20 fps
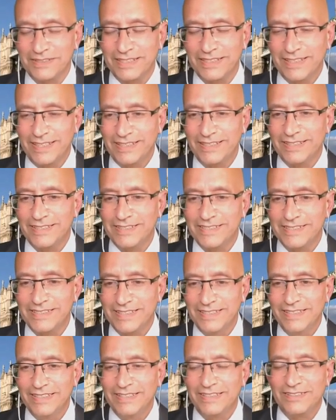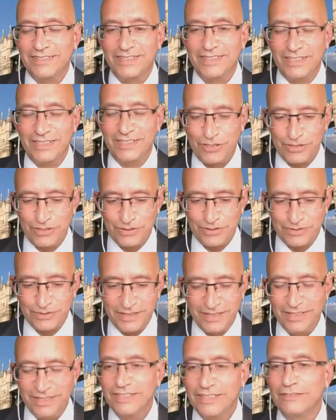and they too
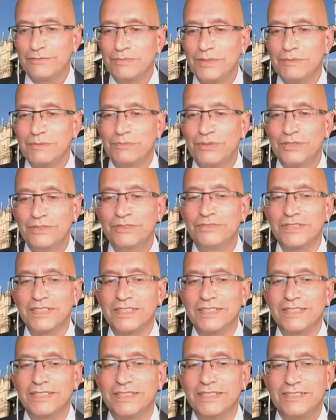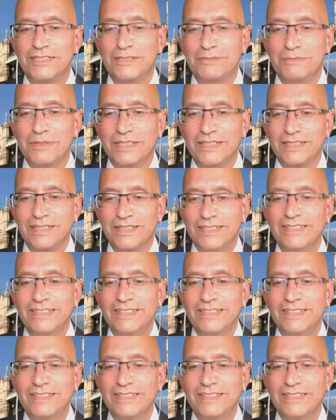have been proven to be